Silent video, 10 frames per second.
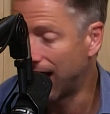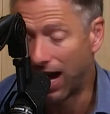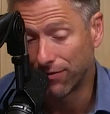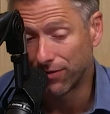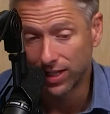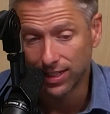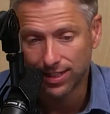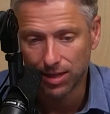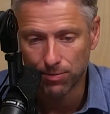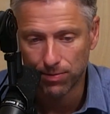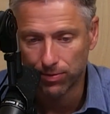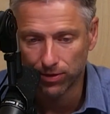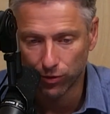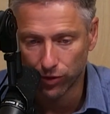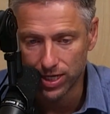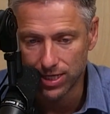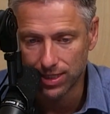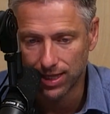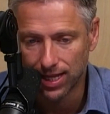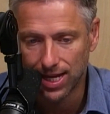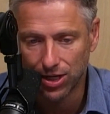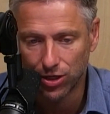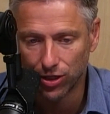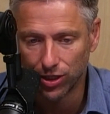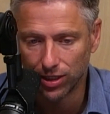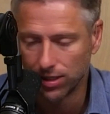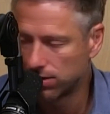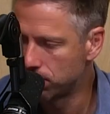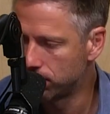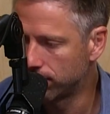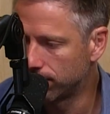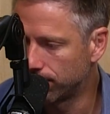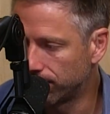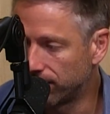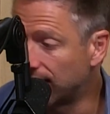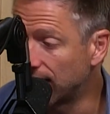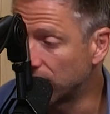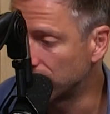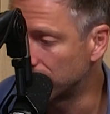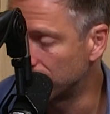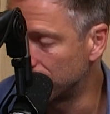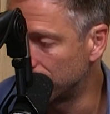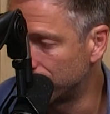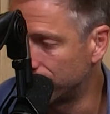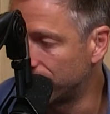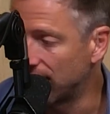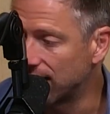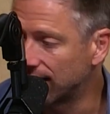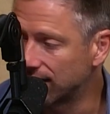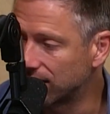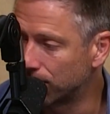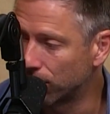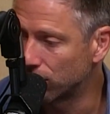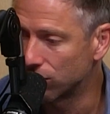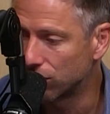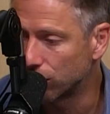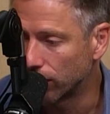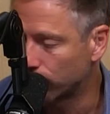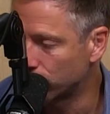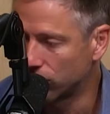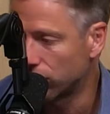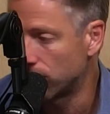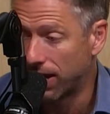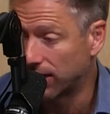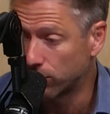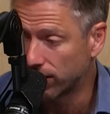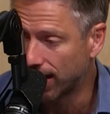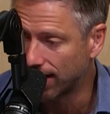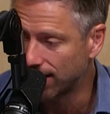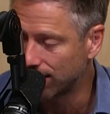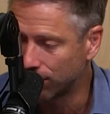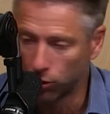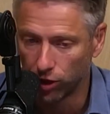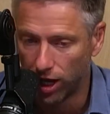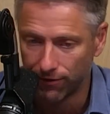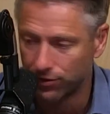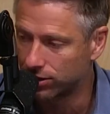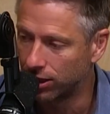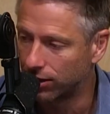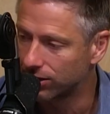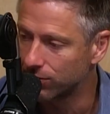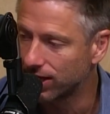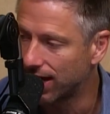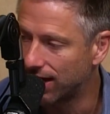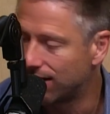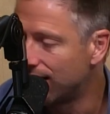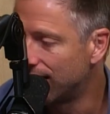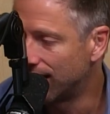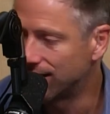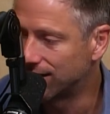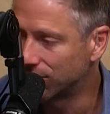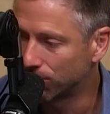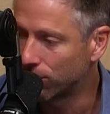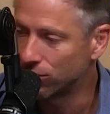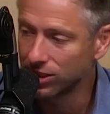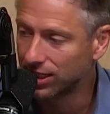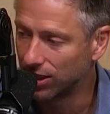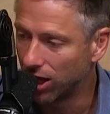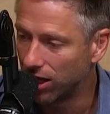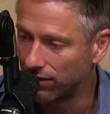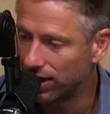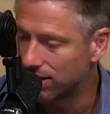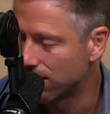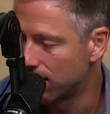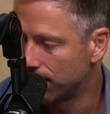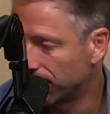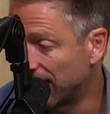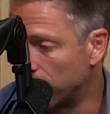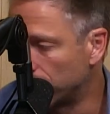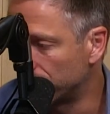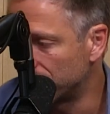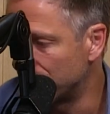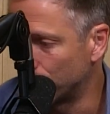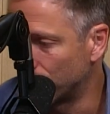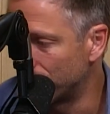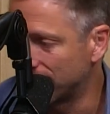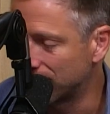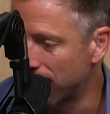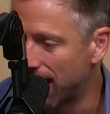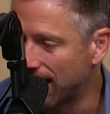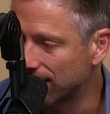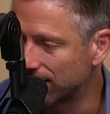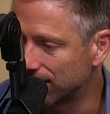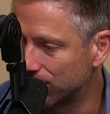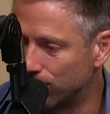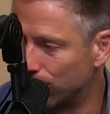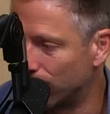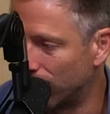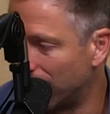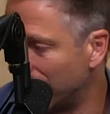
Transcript: confidence to the people of Greece that they could that they could fight against the Persians too. Like, we're just going to do the best we can here and hold off for as long as we can until the Persians kill all of us, and hopefully war makes it back to